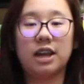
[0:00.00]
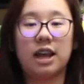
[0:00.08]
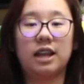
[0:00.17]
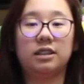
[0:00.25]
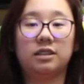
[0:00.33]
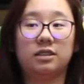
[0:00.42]

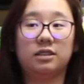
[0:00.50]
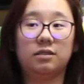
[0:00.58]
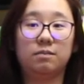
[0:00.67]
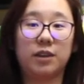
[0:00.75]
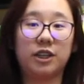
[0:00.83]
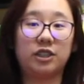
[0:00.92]
and
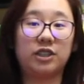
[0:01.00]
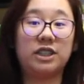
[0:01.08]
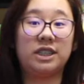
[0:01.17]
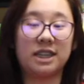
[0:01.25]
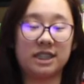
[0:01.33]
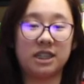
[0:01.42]
make sure
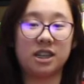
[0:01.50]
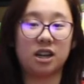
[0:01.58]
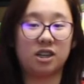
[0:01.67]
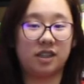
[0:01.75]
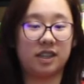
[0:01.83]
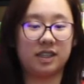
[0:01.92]
it doesn't
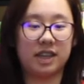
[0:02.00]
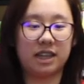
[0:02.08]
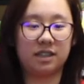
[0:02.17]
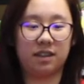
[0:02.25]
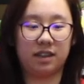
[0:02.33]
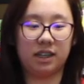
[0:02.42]
touch the
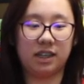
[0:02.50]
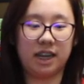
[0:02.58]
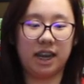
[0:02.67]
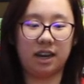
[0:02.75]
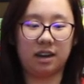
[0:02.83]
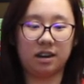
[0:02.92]
sides of the
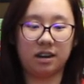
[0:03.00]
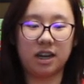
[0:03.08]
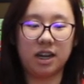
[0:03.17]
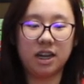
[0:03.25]
container.